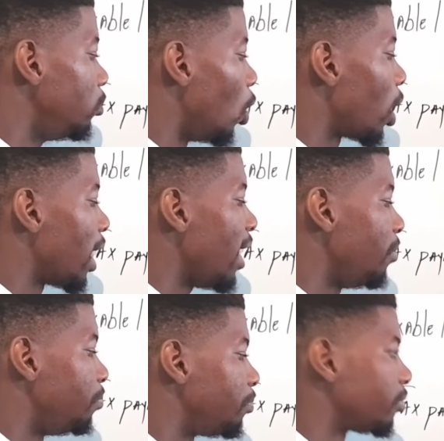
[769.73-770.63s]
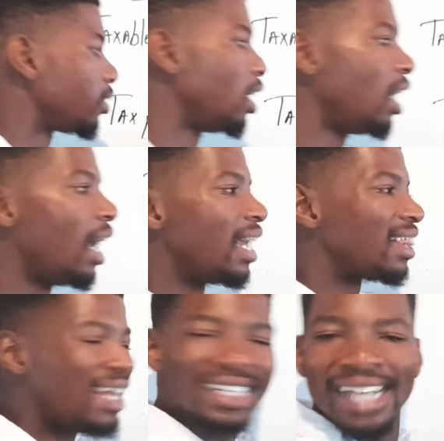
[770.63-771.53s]
Okay,
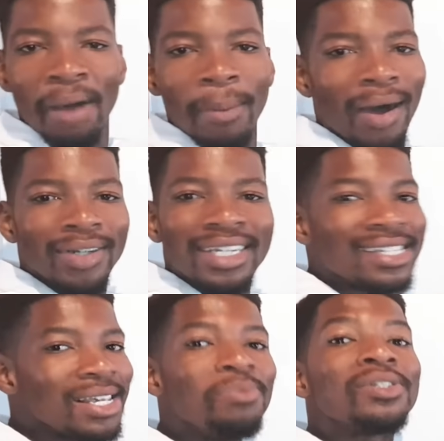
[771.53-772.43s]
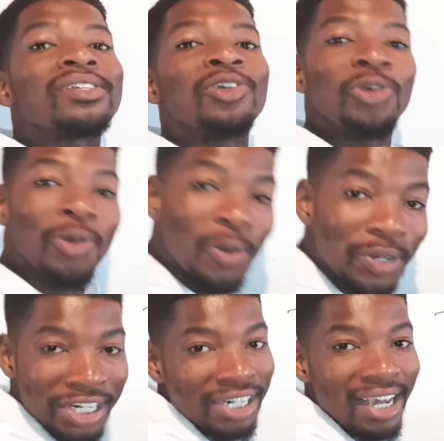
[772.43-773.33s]
this amount seems
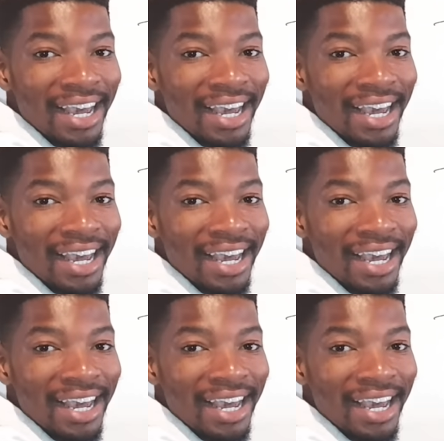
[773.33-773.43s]
huge.